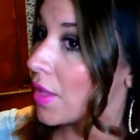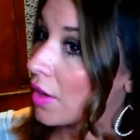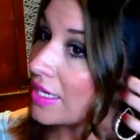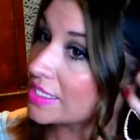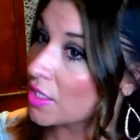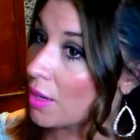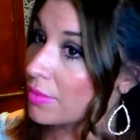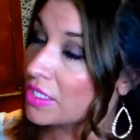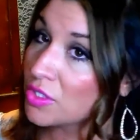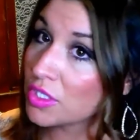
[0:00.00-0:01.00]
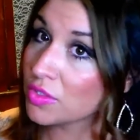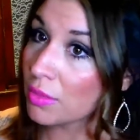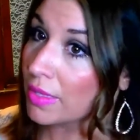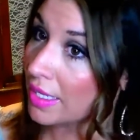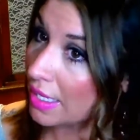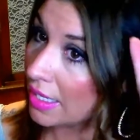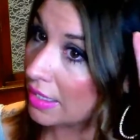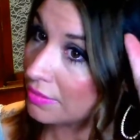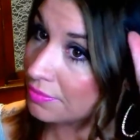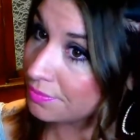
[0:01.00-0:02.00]
All right, so I'm gonna do this around my
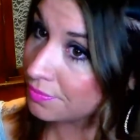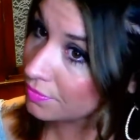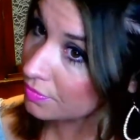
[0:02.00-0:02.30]
head.